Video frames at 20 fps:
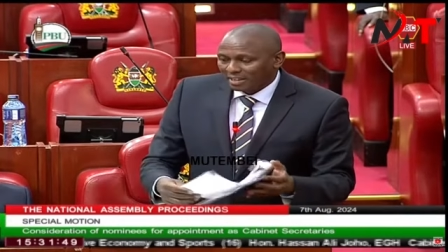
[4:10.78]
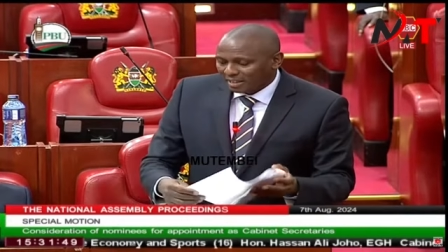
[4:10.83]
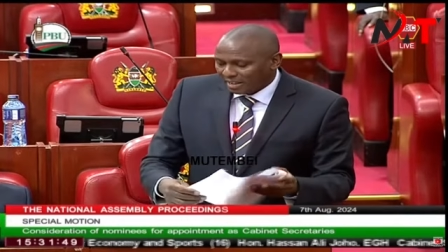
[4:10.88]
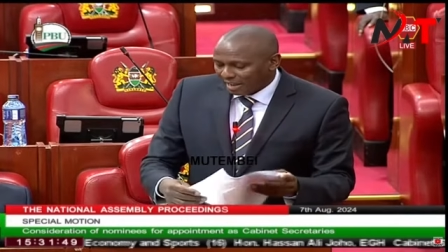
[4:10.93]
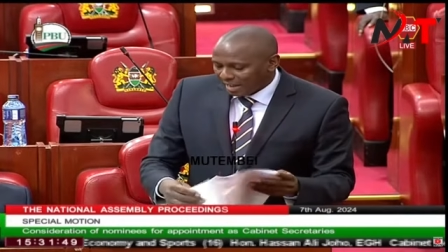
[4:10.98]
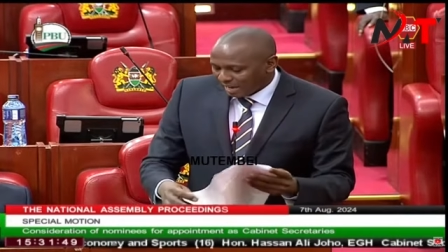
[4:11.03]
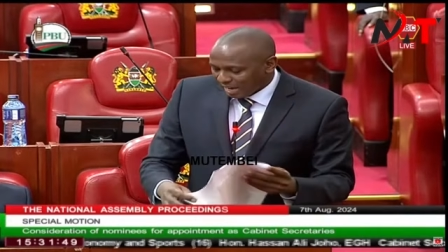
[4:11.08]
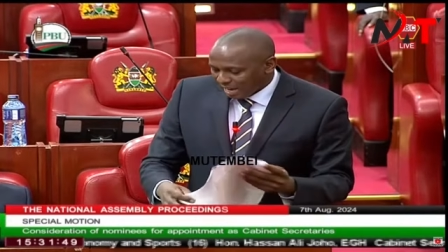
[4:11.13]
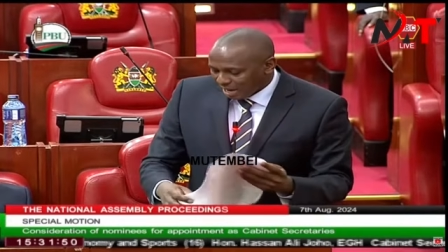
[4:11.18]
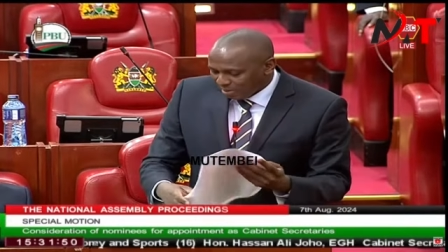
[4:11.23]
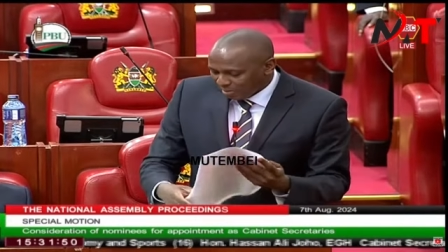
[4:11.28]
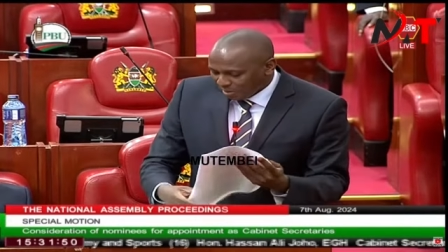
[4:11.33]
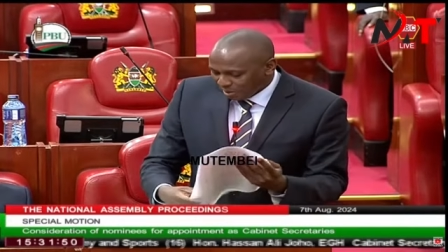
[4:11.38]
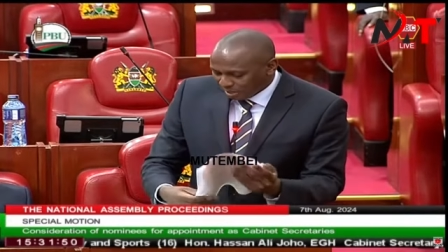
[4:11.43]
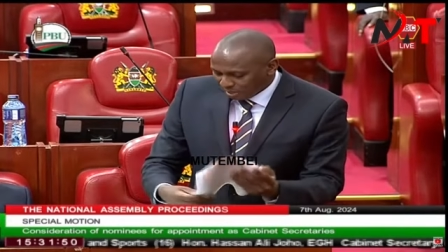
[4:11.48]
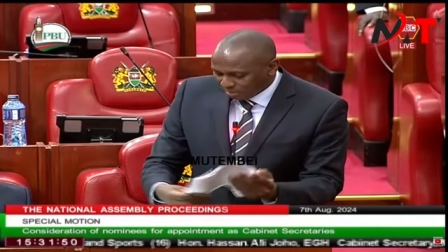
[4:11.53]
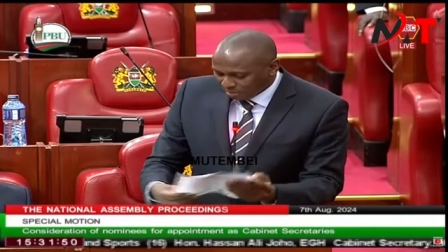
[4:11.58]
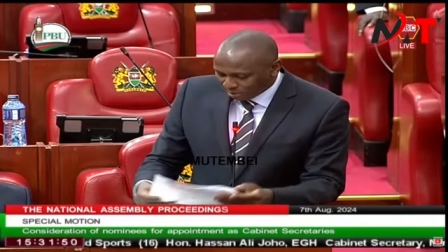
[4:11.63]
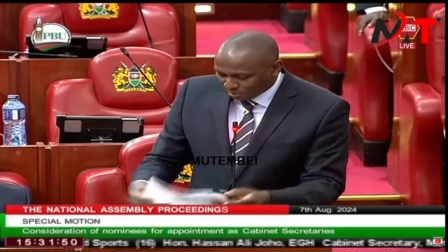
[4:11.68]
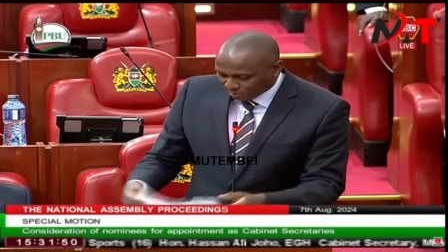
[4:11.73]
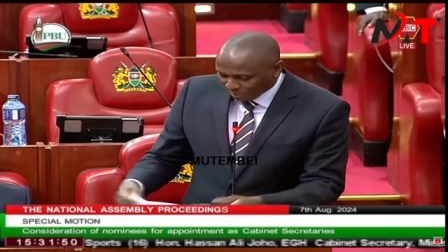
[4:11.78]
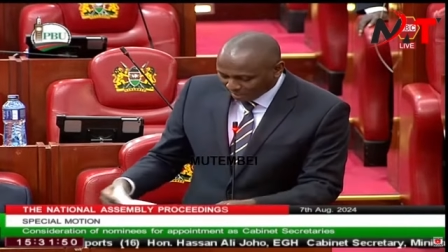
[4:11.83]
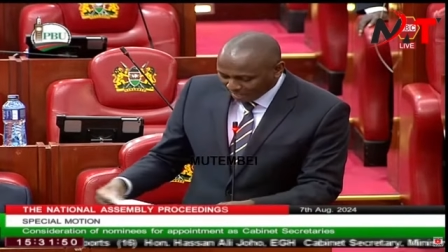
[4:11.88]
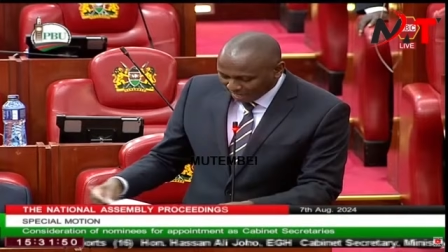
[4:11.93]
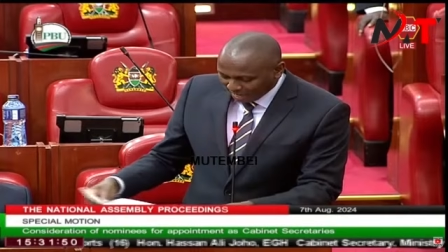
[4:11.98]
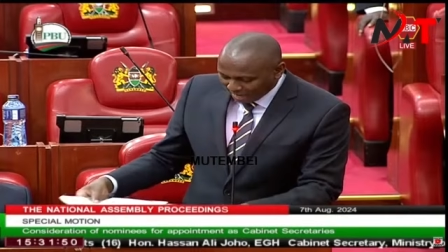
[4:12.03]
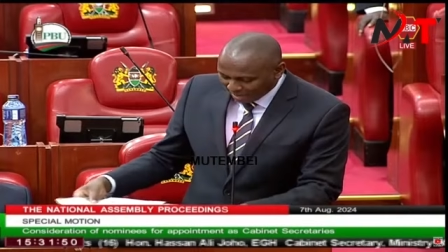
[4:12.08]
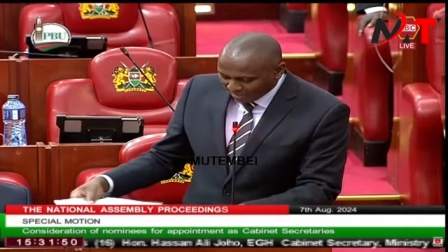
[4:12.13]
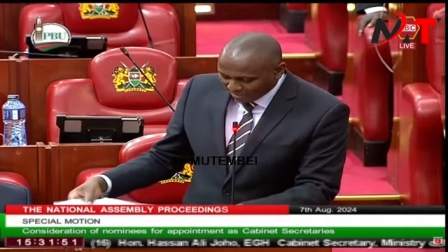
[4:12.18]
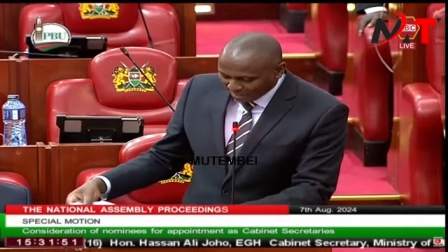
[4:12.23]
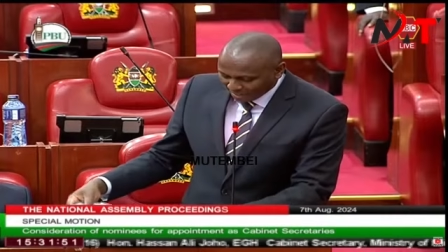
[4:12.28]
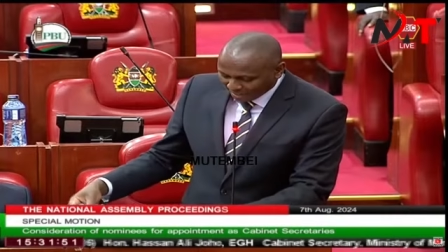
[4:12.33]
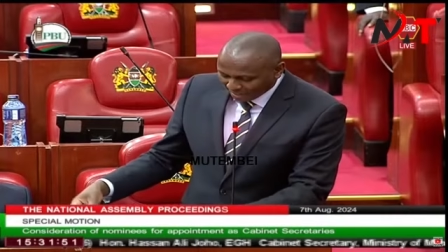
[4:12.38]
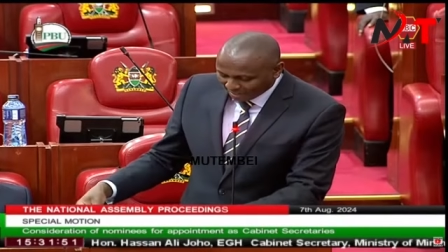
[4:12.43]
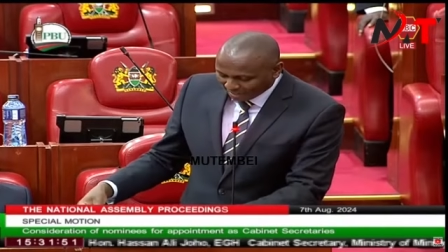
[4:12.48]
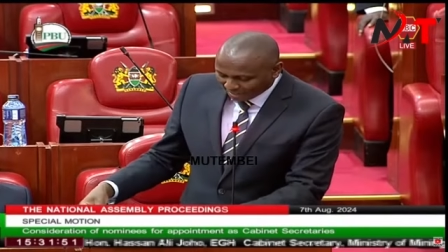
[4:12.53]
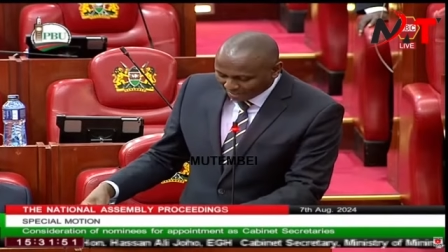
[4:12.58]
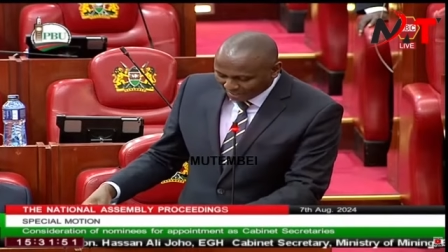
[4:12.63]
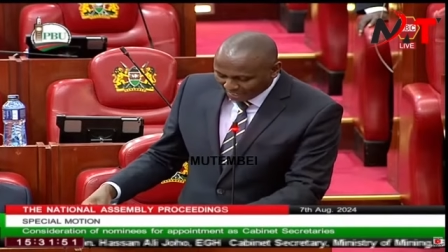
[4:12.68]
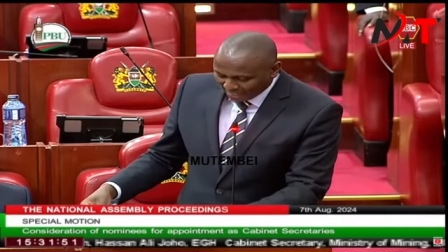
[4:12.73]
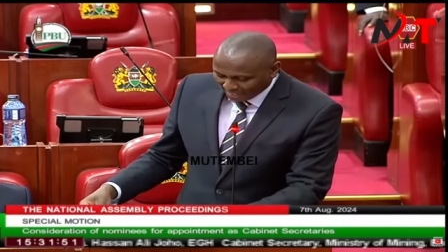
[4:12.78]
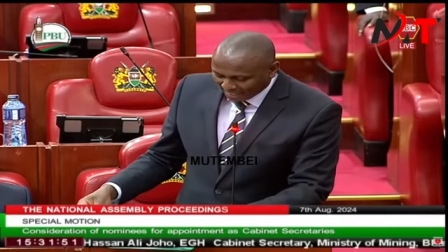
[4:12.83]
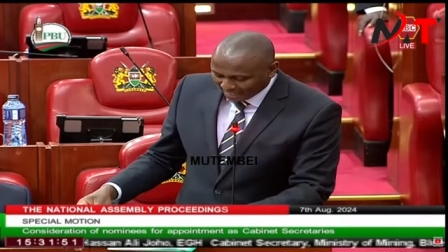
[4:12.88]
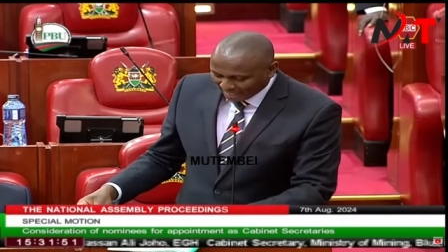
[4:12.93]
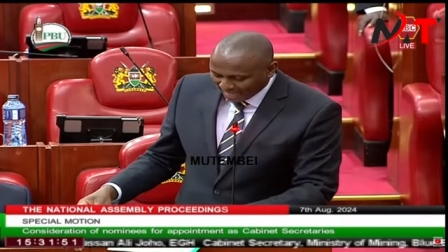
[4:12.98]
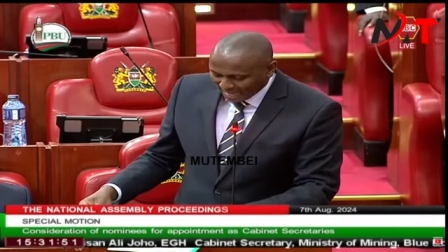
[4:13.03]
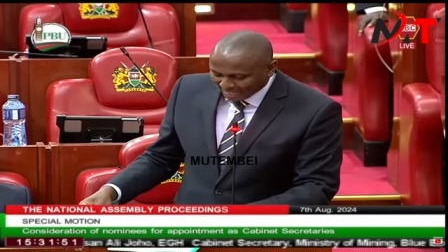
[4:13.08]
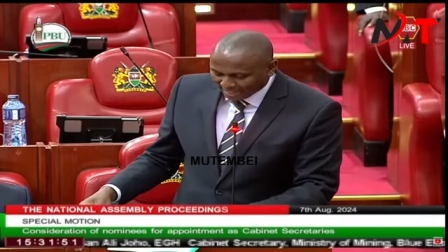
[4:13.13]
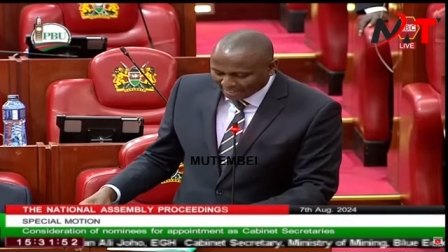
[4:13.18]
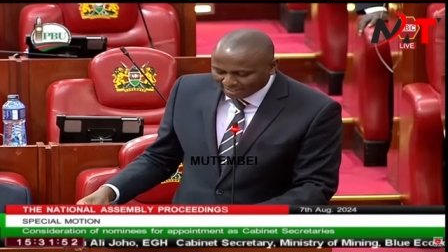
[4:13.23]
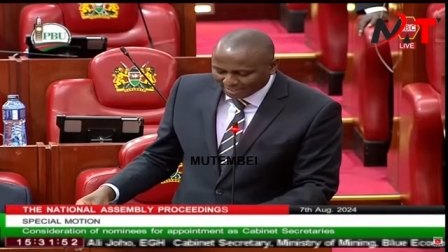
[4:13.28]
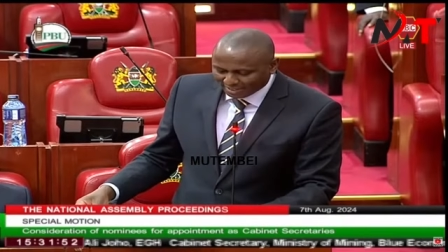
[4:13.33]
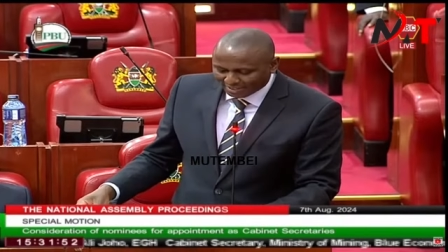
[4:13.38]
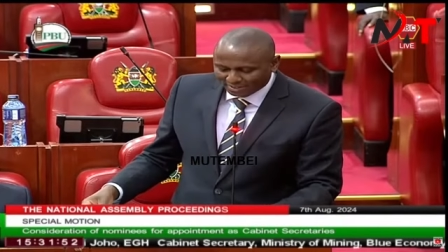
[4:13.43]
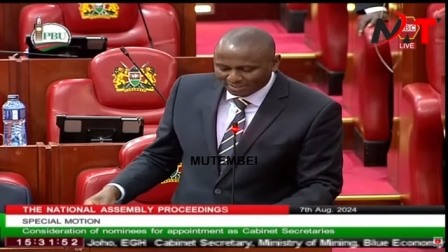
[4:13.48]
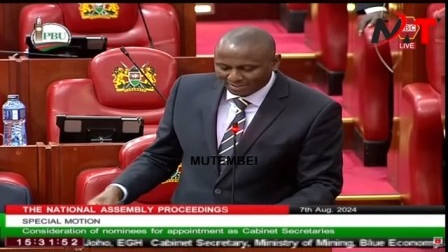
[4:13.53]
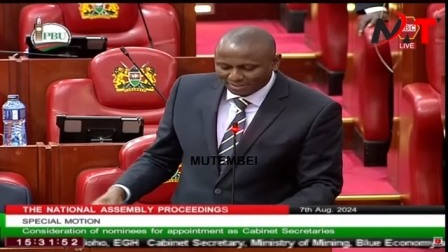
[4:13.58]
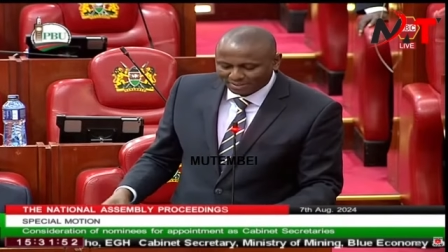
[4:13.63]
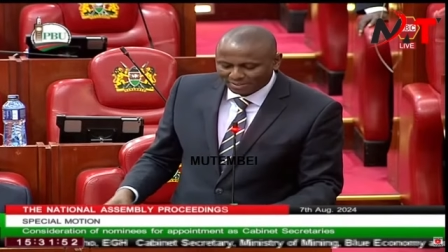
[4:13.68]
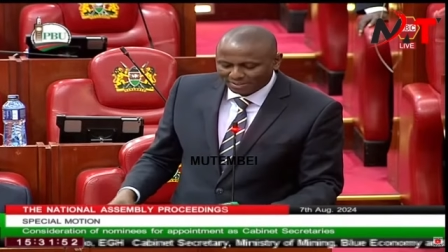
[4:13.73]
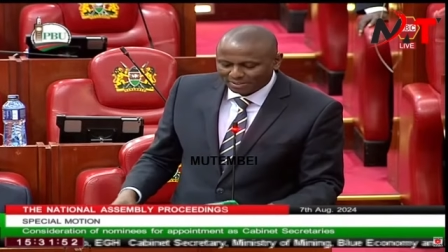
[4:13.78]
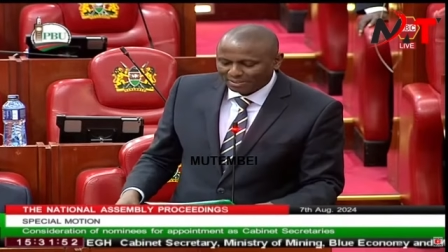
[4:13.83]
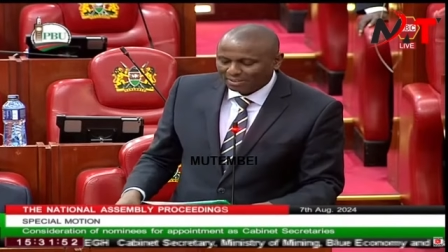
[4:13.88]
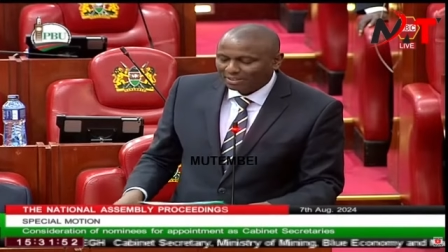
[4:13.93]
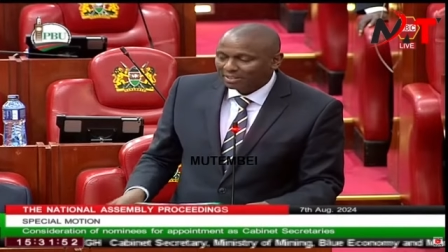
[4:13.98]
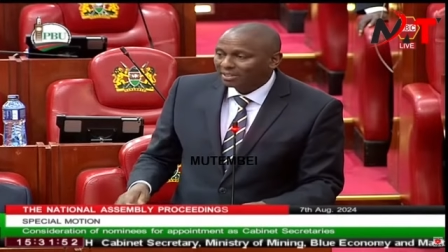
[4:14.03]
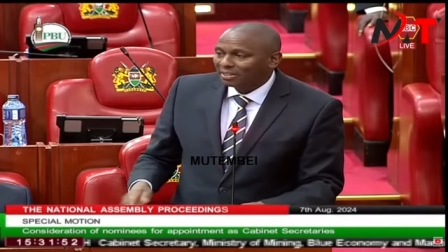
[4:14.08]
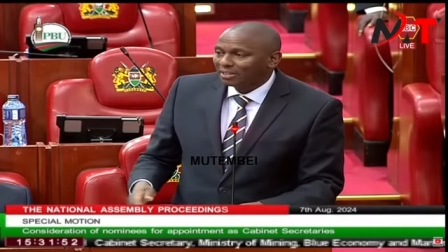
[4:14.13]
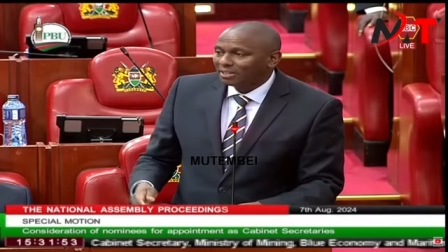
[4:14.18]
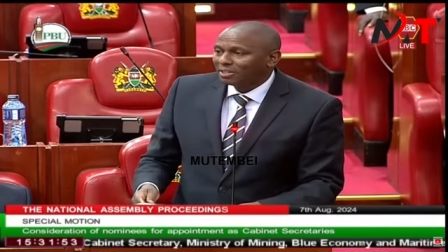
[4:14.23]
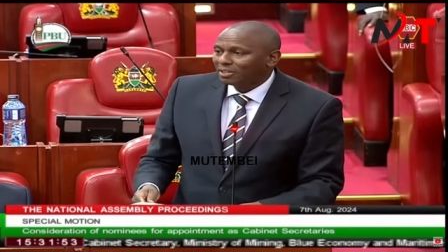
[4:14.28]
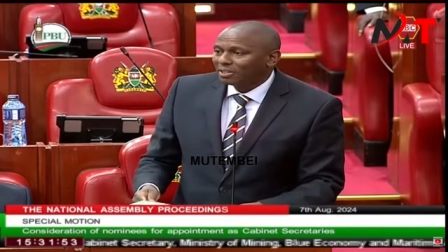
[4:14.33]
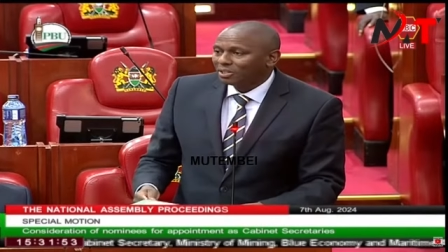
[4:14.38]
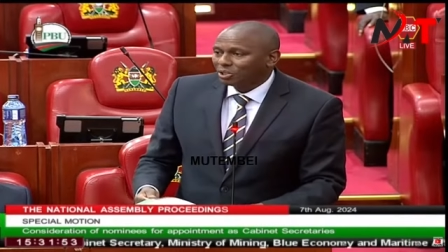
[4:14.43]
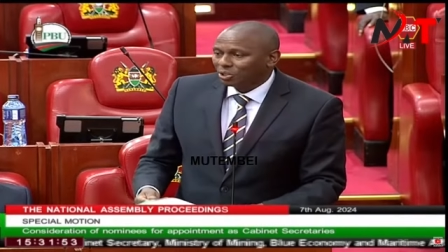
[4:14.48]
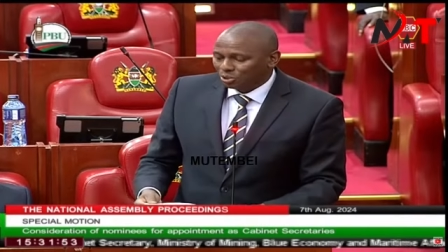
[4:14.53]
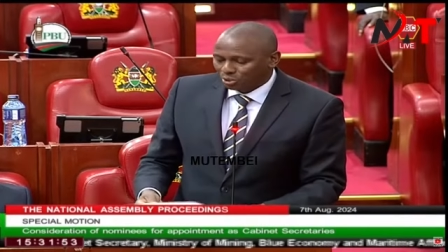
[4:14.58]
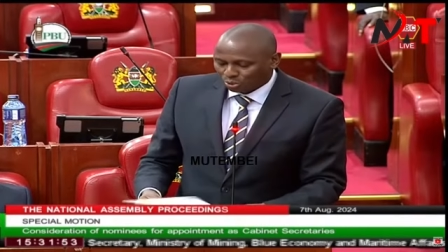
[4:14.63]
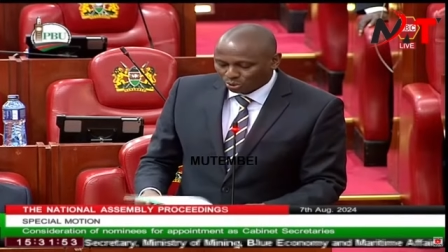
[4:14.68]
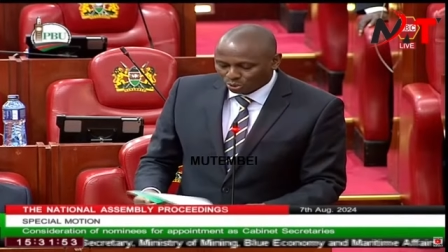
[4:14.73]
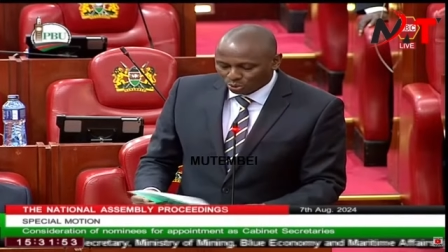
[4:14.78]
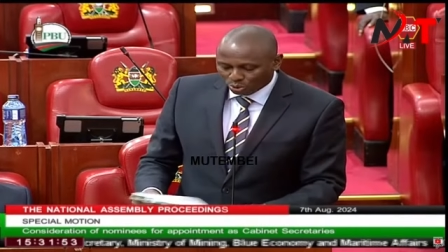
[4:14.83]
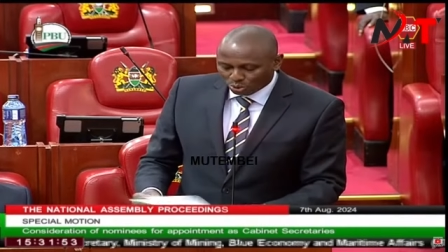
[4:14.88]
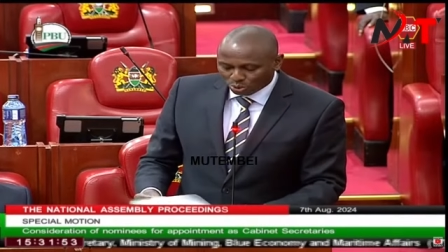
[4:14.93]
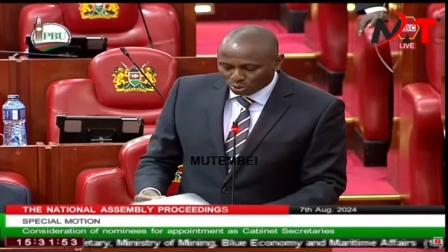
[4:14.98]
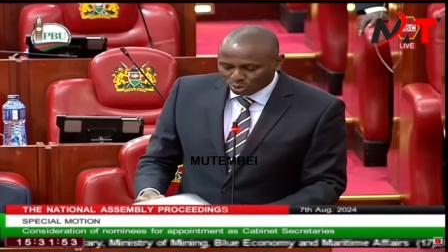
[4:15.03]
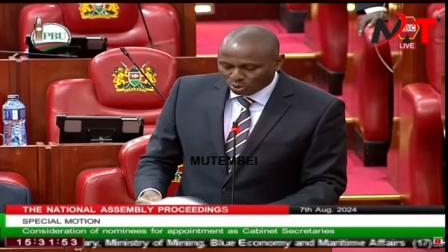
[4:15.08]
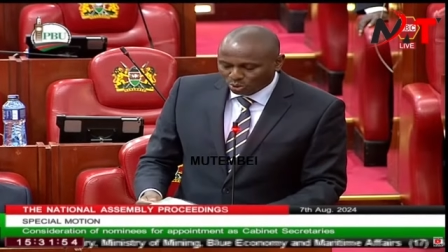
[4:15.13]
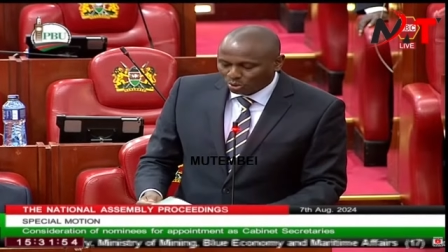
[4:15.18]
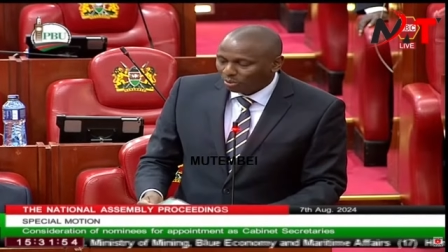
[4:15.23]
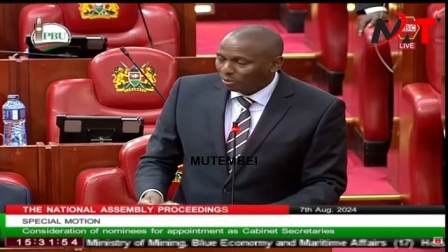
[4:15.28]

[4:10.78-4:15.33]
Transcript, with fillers: allow me, Honorable Speaker, having read that, to